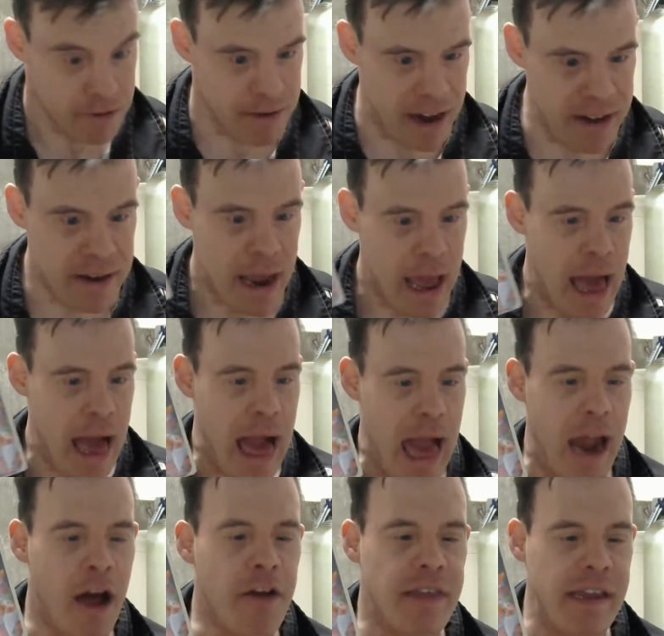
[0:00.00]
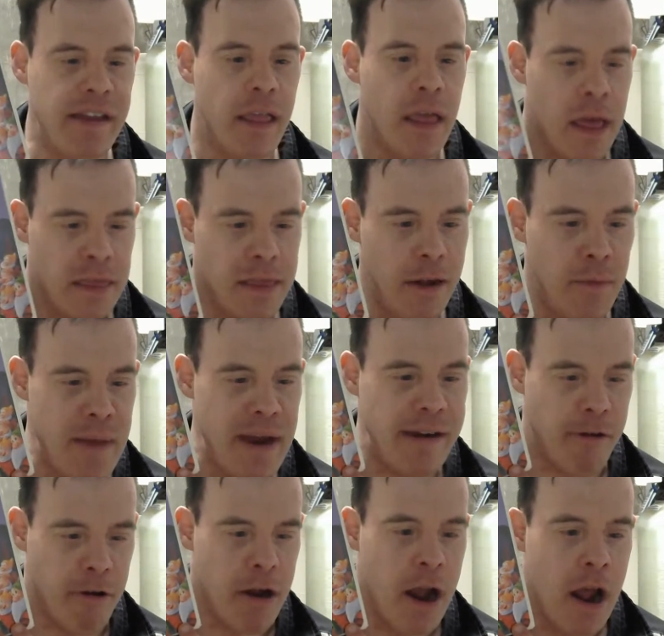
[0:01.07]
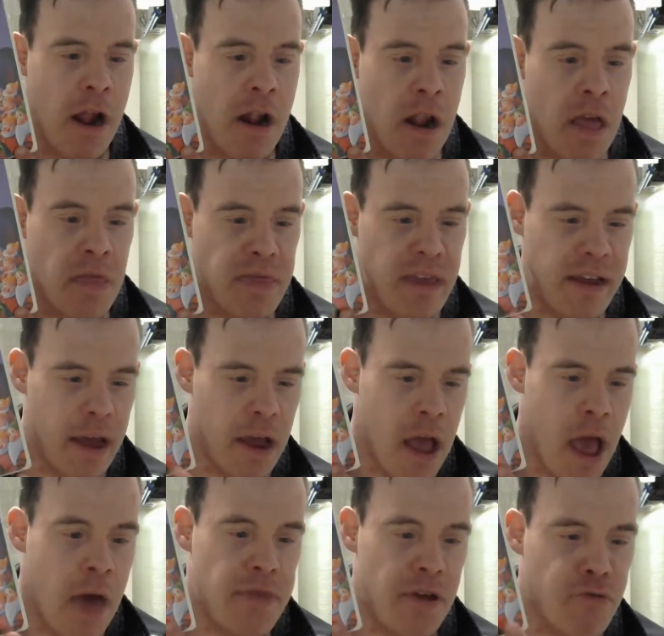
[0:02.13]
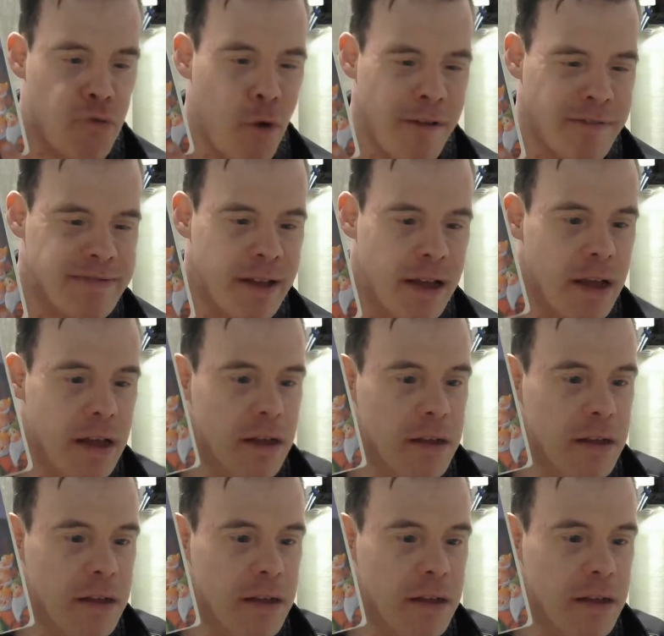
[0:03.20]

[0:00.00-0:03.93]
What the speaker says: Right? And all the little men here, the dwarfs.